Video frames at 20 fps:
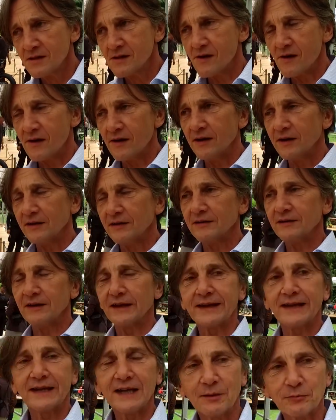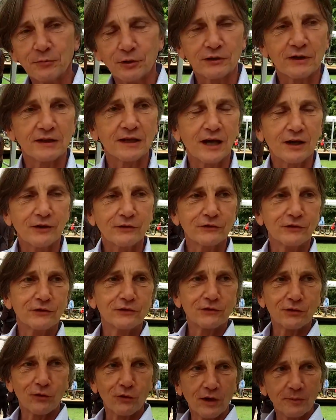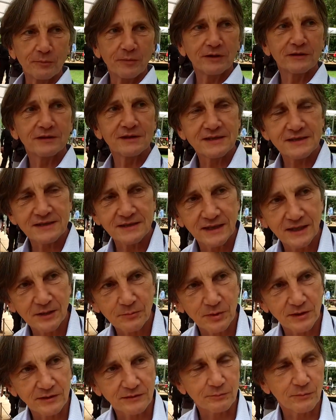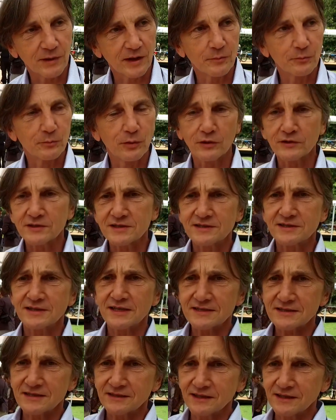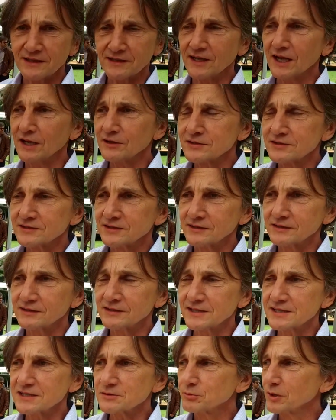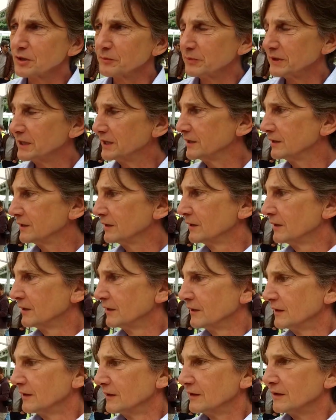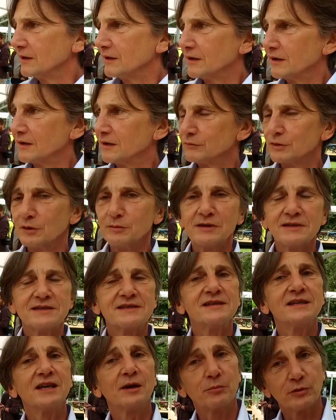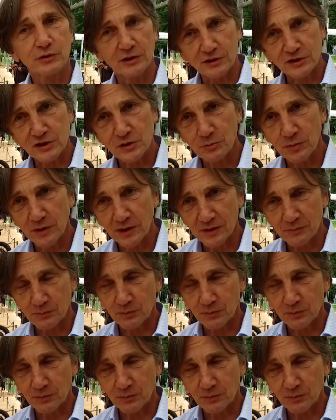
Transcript: Again, I'm not allowed to talk about this thing, but my boss yesterday announced that this will be, we will see a production bike